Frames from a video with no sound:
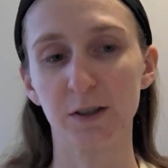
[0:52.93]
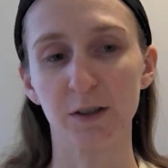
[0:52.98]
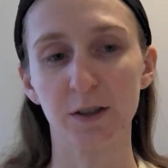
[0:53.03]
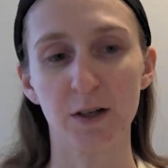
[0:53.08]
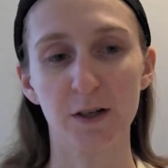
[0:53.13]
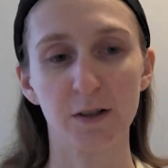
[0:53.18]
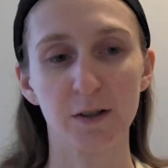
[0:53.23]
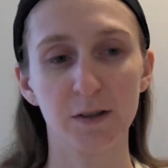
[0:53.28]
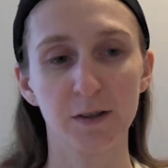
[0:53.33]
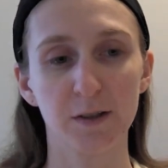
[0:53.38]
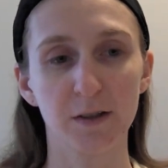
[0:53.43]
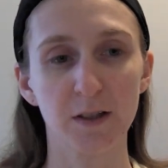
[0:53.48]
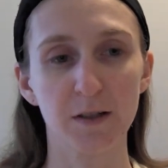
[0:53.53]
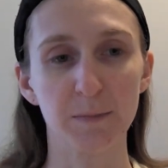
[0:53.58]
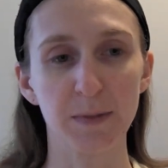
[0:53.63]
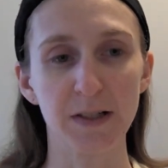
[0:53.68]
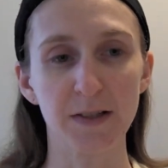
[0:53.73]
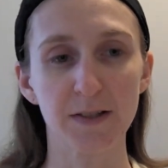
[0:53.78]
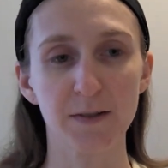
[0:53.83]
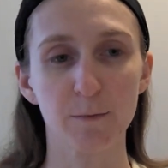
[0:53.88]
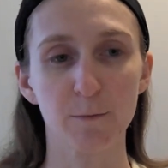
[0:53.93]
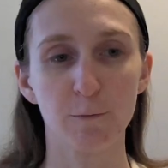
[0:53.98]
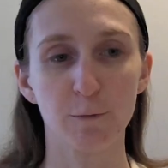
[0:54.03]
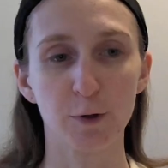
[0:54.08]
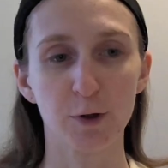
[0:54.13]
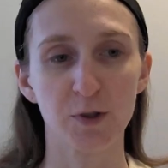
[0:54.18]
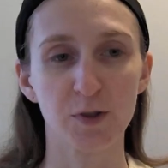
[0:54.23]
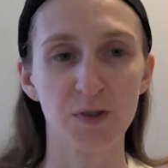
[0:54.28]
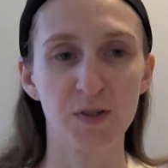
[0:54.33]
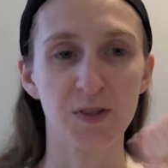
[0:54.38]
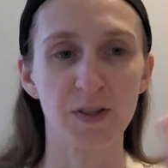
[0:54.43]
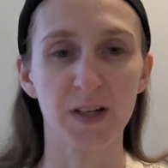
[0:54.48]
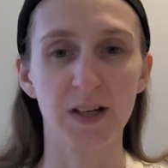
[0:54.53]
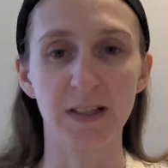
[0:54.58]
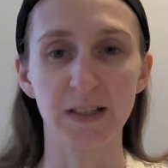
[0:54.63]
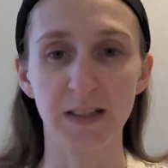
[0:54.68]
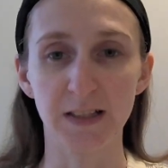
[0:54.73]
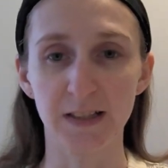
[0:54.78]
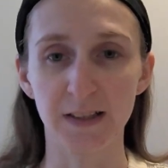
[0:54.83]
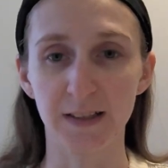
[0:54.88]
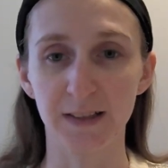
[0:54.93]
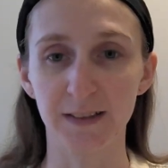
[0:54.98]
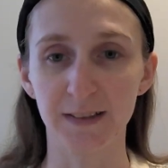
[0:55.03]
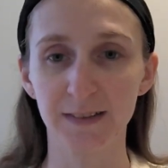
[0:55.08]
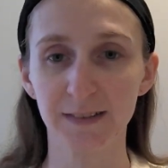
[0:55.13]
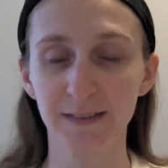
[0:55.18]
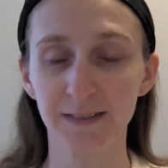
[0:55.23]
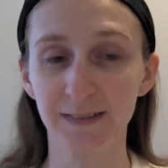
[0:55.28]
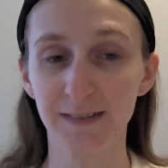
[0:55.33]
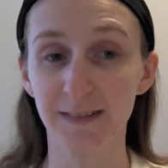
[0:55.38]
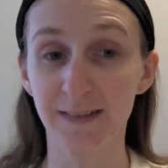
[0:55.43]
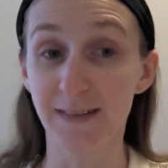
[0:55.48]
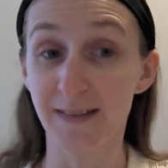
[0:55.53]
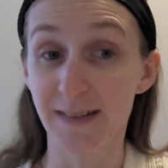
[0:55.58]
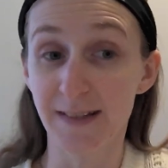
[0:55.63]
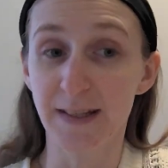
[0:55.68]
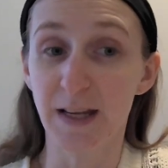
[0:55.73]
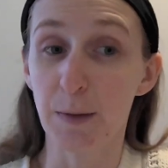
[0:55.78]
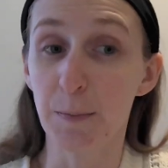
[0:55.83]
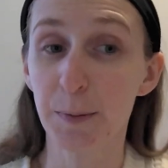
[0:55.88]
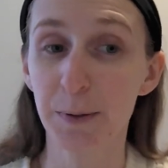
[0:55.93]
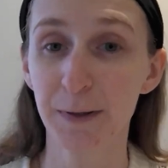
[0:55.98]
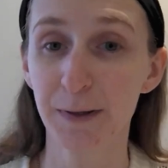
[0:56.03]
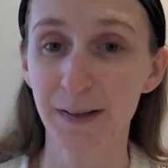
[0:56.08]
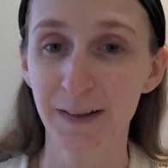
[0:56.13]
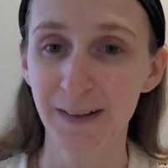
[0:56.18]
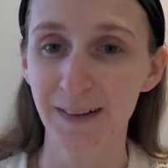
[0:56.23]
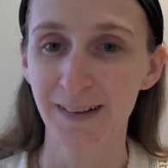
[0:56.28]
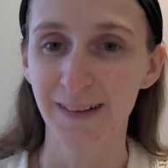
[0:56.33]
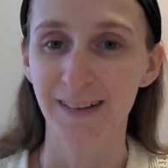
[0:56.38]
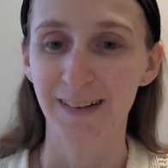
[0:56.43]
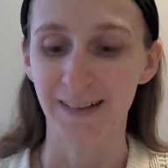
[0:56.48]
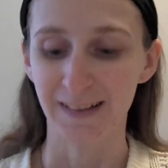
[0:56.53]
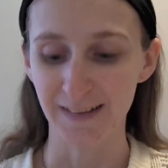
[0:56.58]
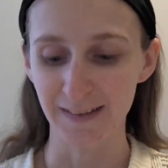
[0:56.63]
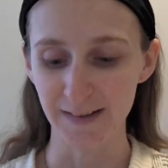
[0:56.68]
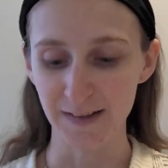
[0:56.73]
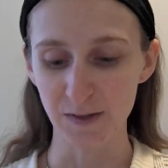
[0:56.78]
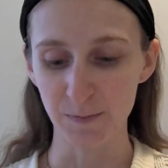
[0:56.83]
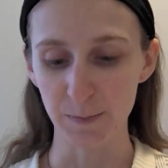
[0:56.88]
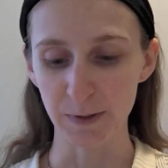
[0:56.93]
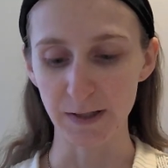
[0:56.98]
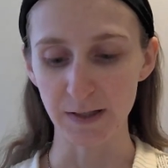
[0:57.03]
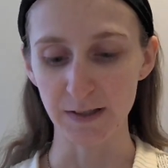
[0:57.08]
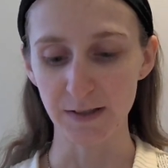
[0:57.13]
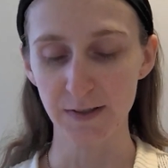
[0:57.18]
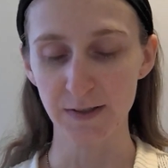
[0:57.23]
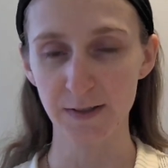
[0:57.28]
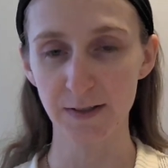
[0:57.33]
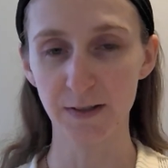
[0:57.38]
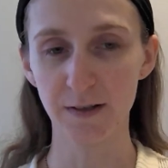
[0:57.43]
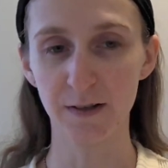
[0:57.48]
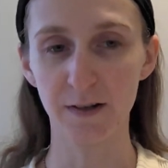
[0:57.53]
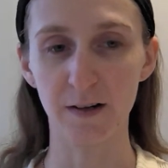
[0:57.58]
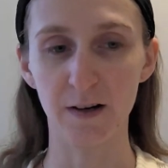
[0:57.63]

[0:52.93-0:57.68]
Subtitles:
are going to be some words that I need to skip in this piece.